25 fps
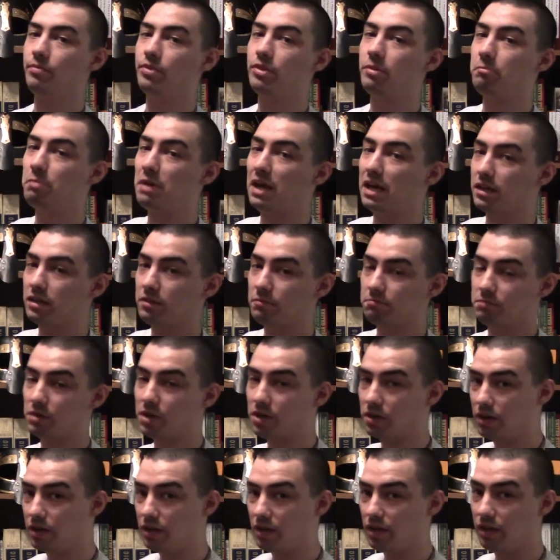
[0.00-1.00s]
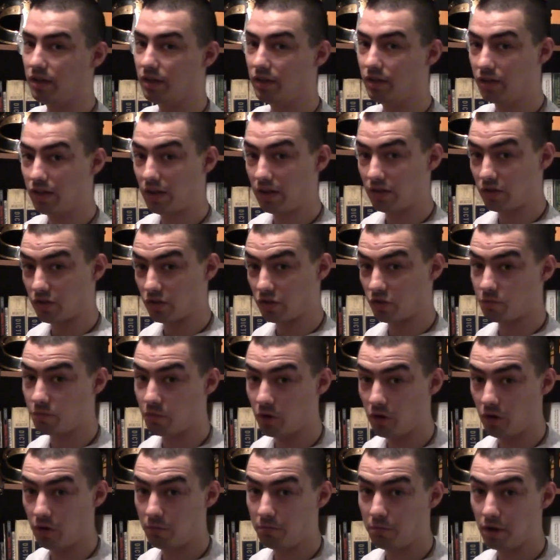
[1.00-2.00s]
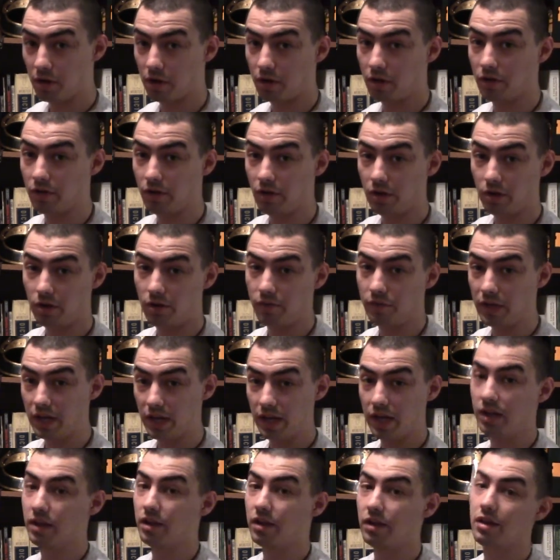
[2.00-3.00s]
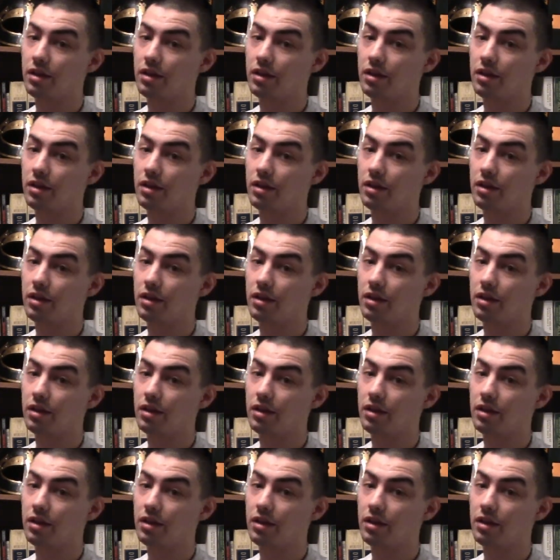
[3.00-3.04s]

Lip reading: the back part is just a small part of a